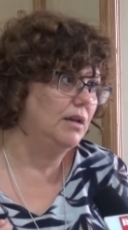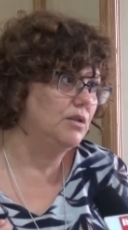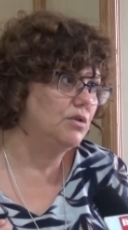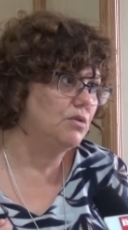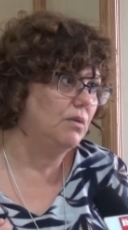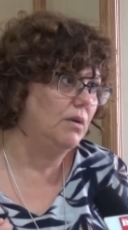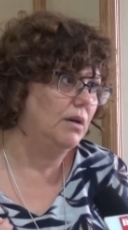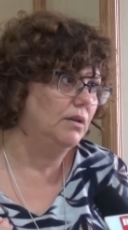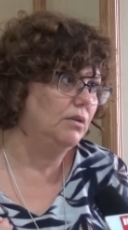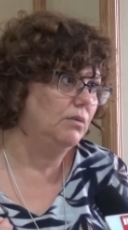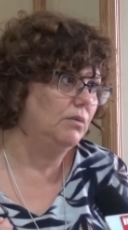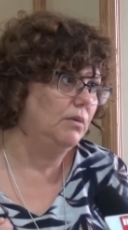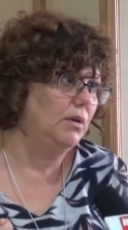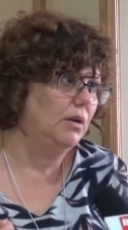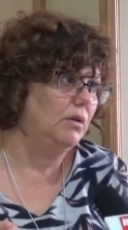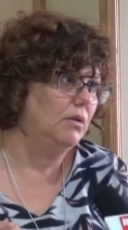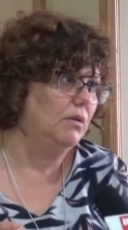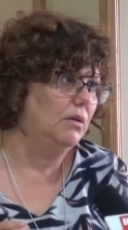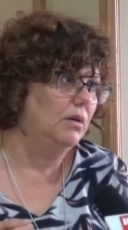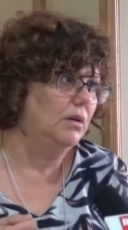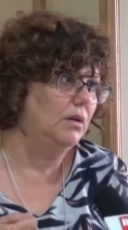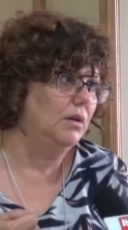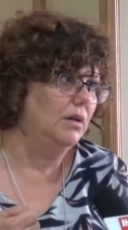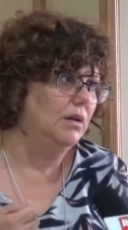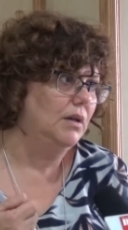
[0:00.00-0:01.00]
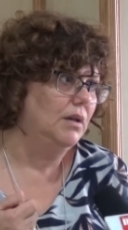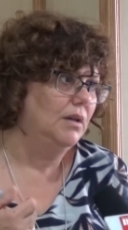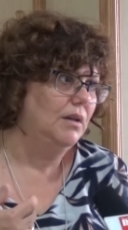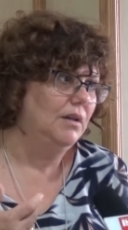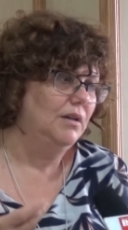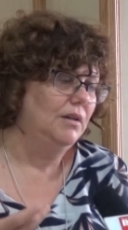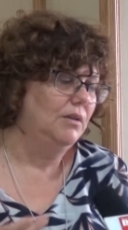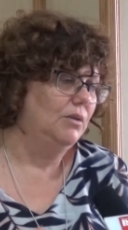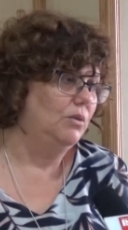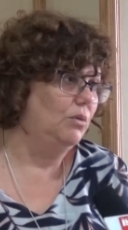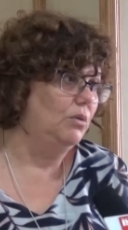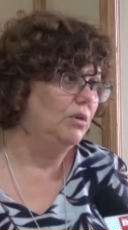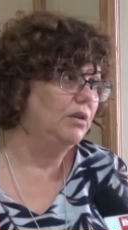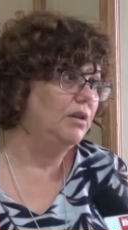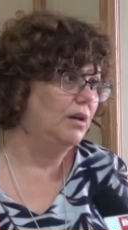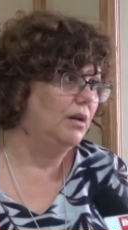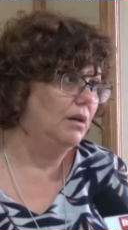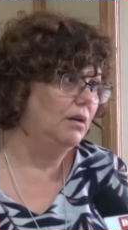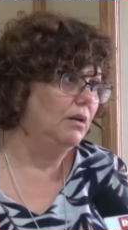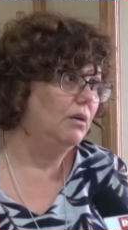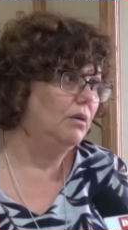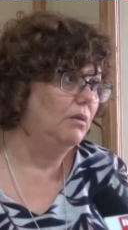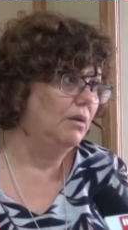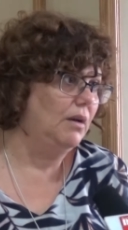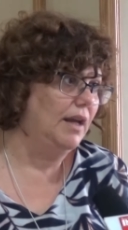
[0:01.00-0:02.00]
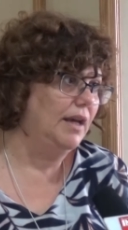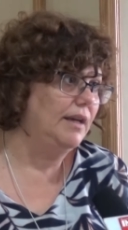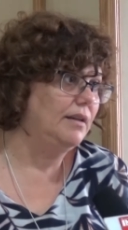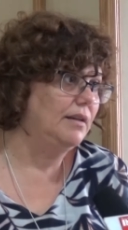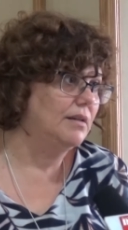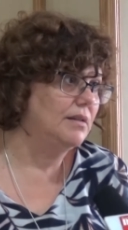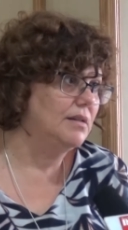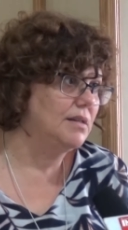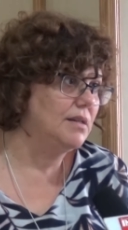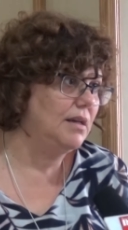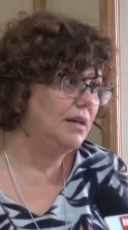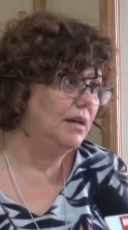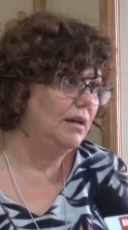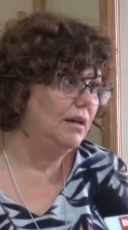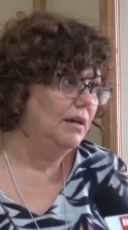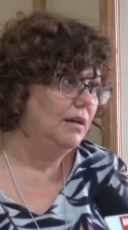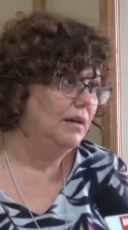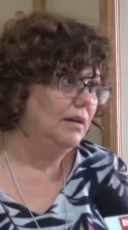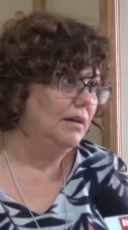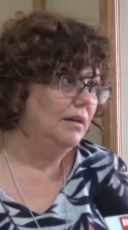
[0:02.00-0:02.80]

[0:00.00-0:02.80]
It's what we call ultra low latency.